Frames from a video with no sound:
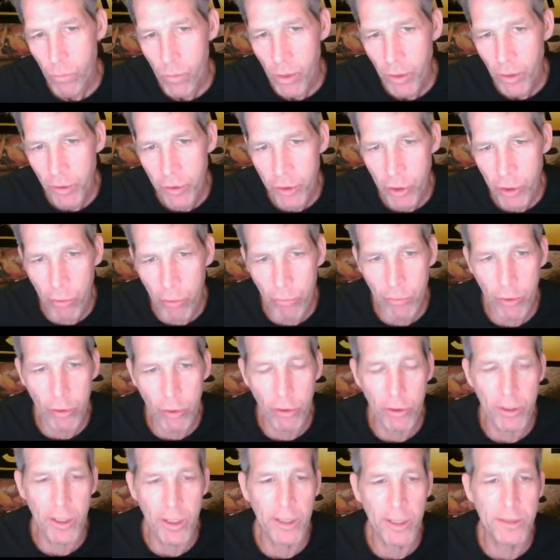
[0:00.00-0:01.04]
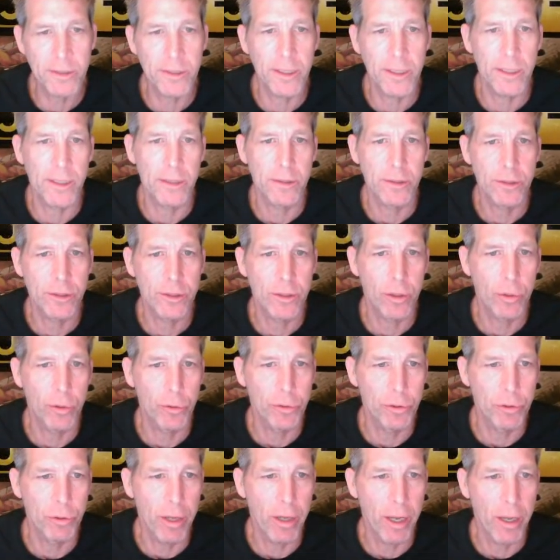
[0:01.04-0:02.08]
the overall content. So
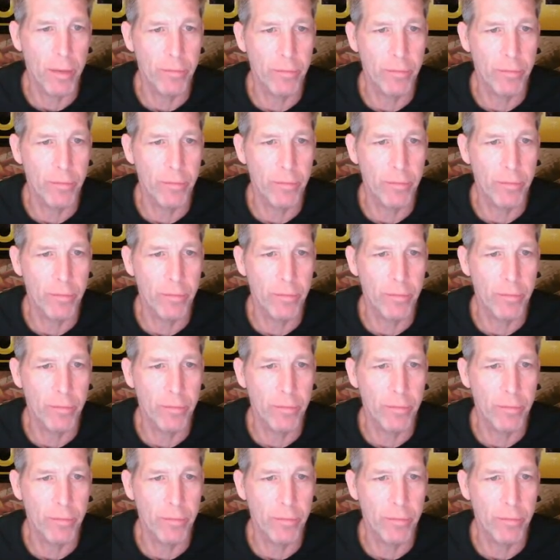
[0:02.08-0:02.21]
you have